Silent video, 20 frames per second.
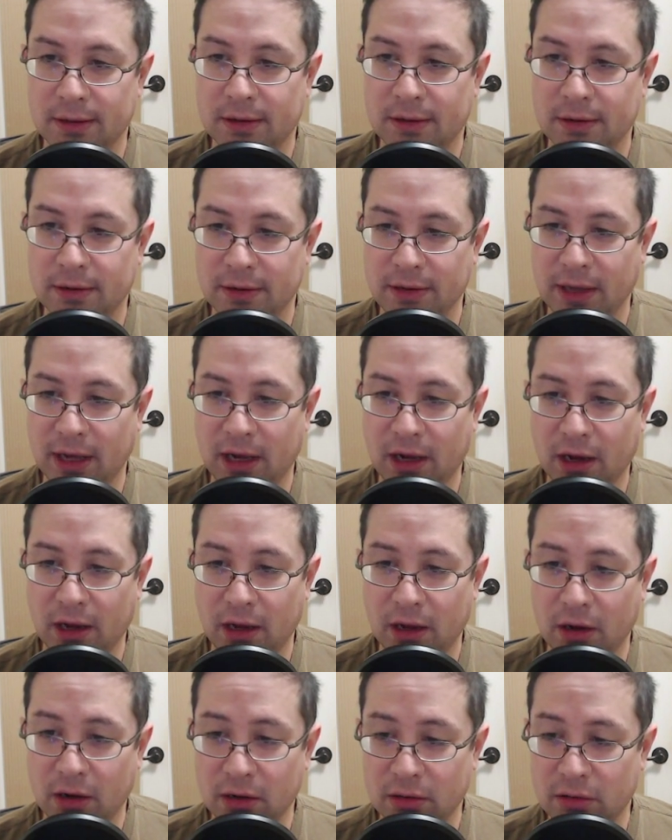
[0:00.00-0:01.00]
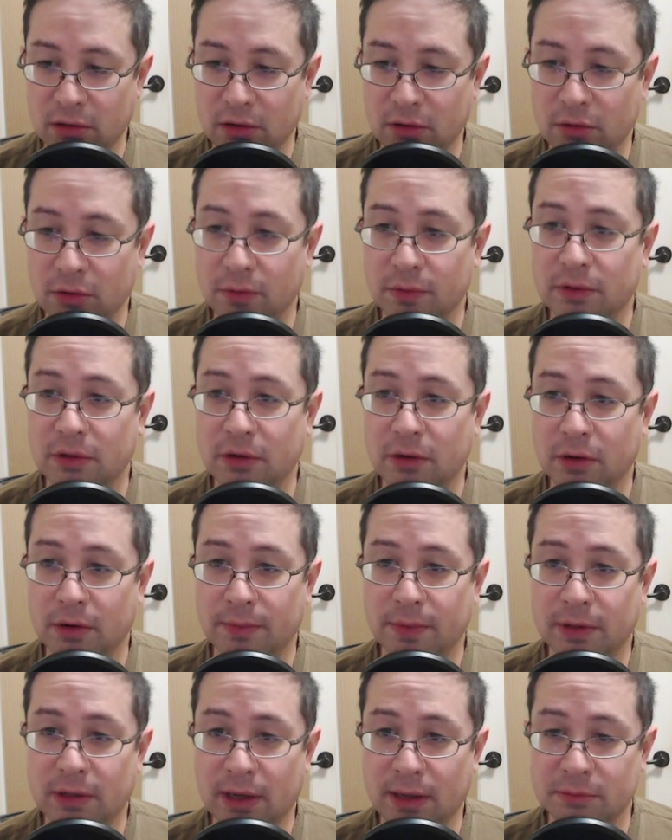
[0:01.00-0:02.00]
Yeah, I honestly don't know what to do here. My
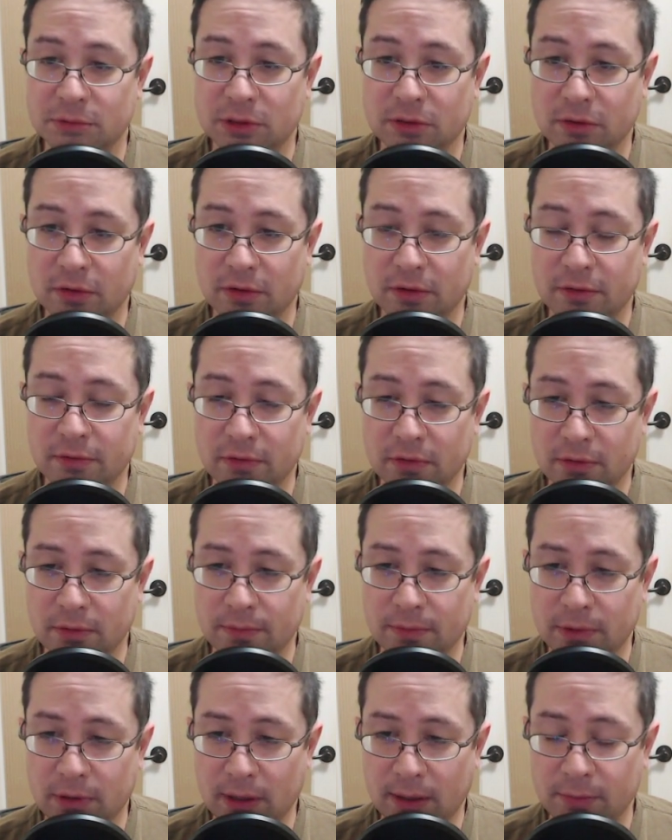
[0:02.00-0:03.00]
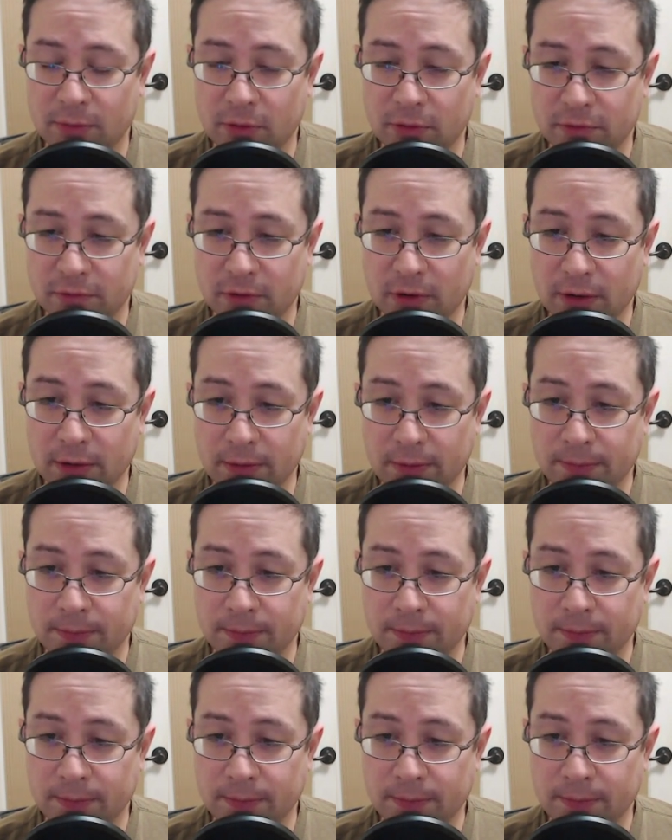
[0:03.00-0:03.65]
time's gonna run.